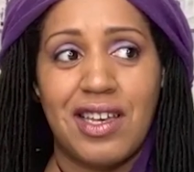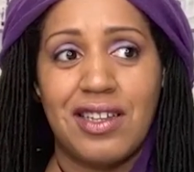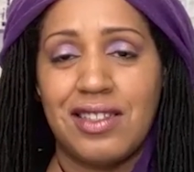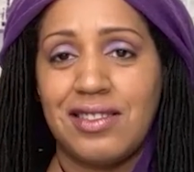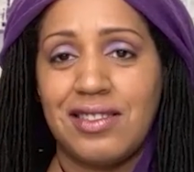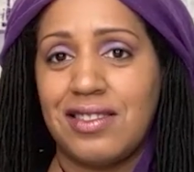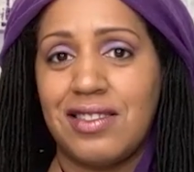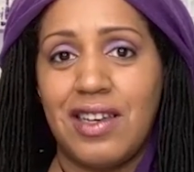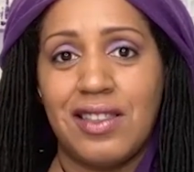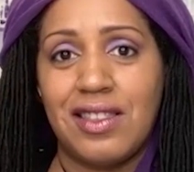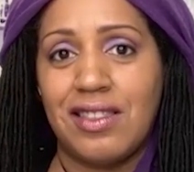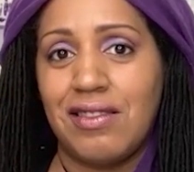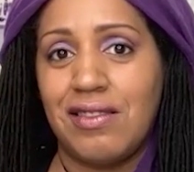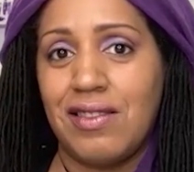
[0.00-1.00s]
And that's
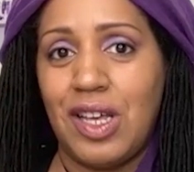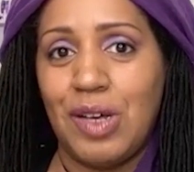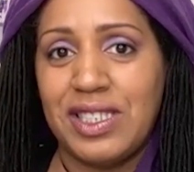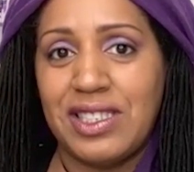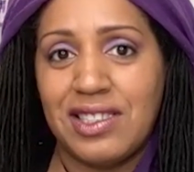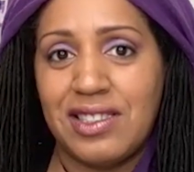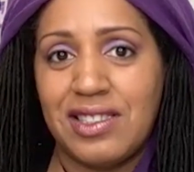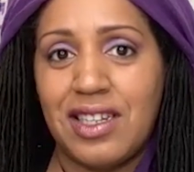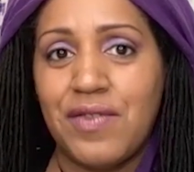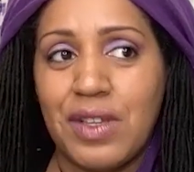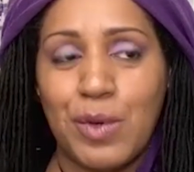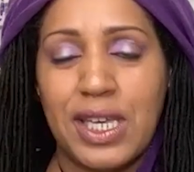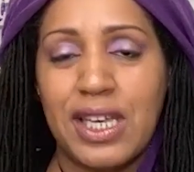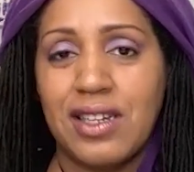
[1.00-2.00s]
not always the
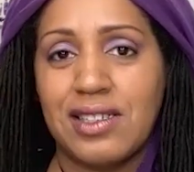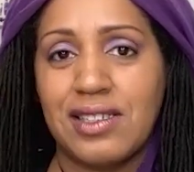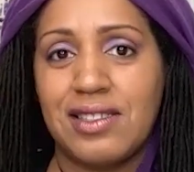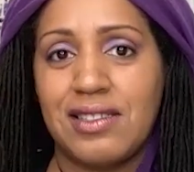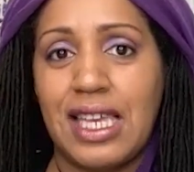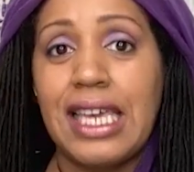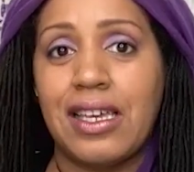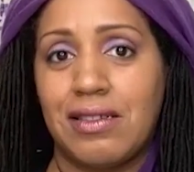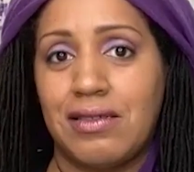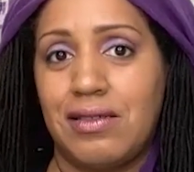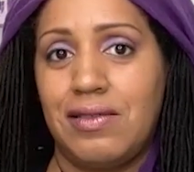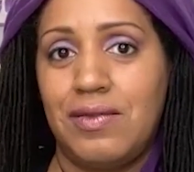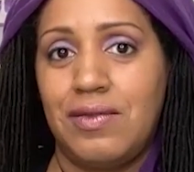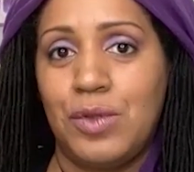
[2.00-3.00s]
stuff that we get to see
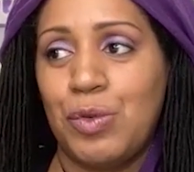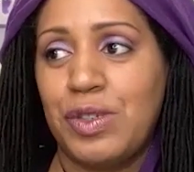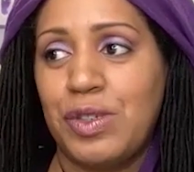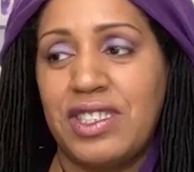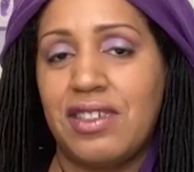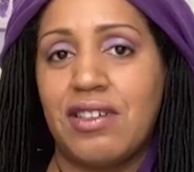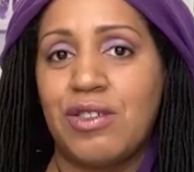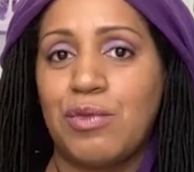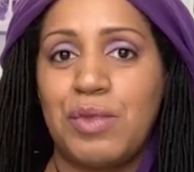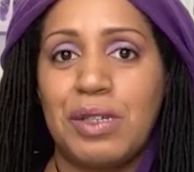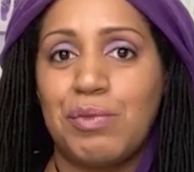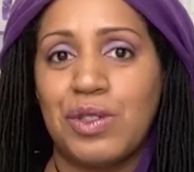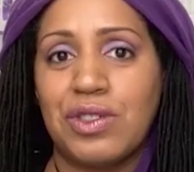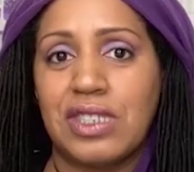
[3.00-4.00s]
when we see other
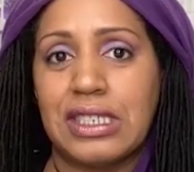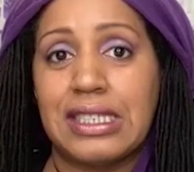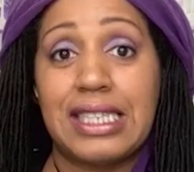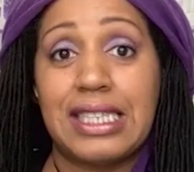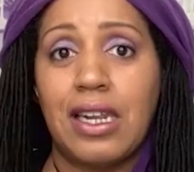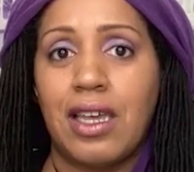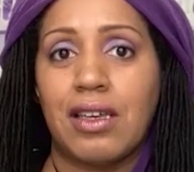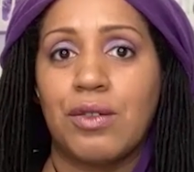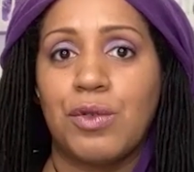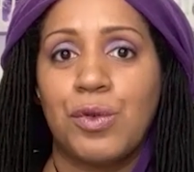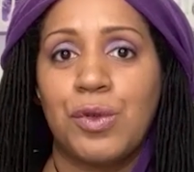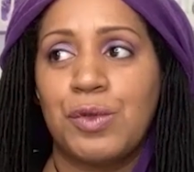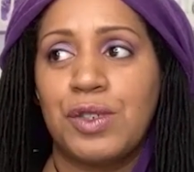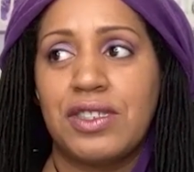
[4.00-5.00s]
people succeeding
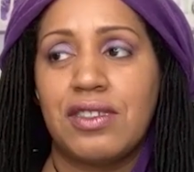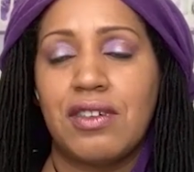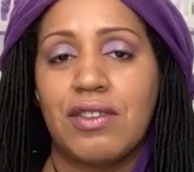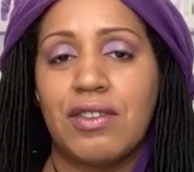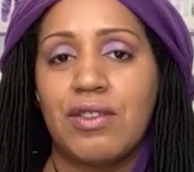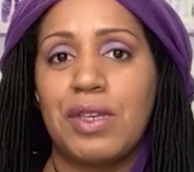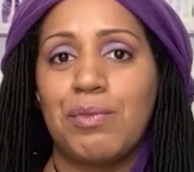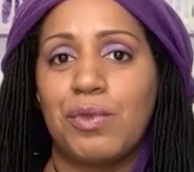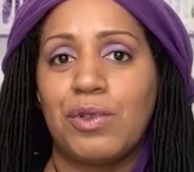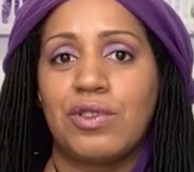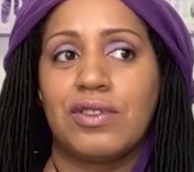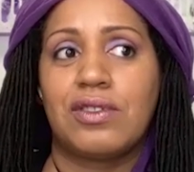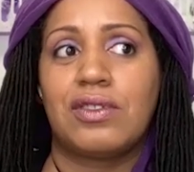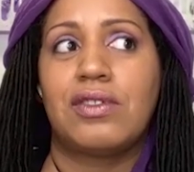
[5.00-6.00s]
or when we see other
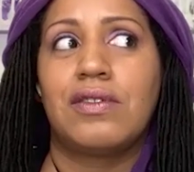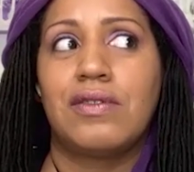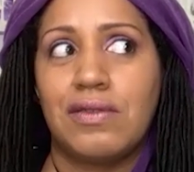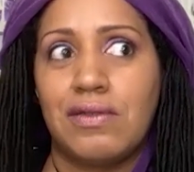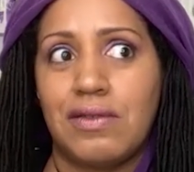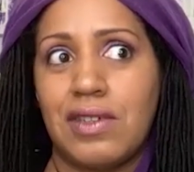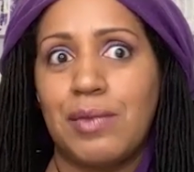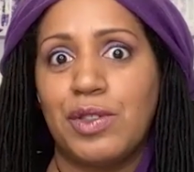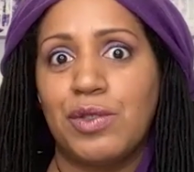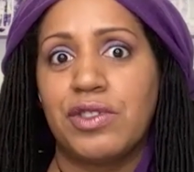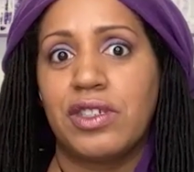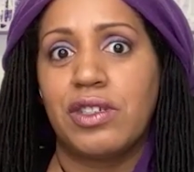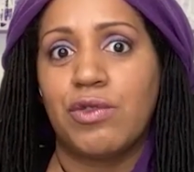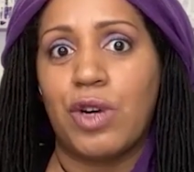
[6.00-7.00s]
people just
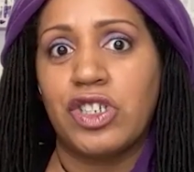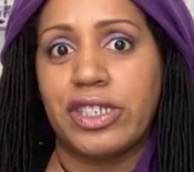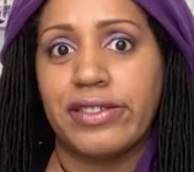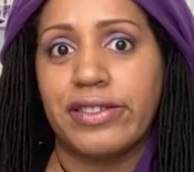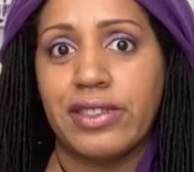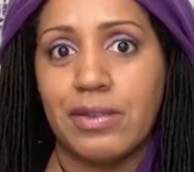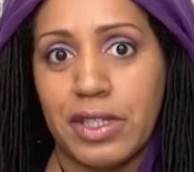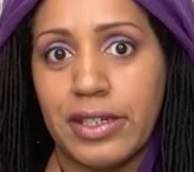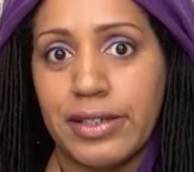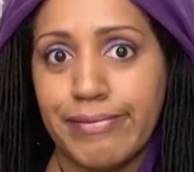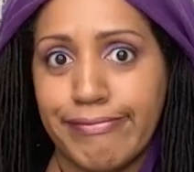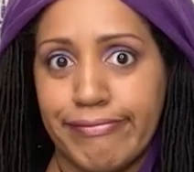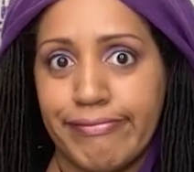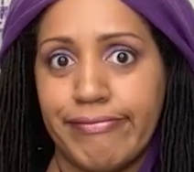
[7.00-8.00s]
absolutely crushing something.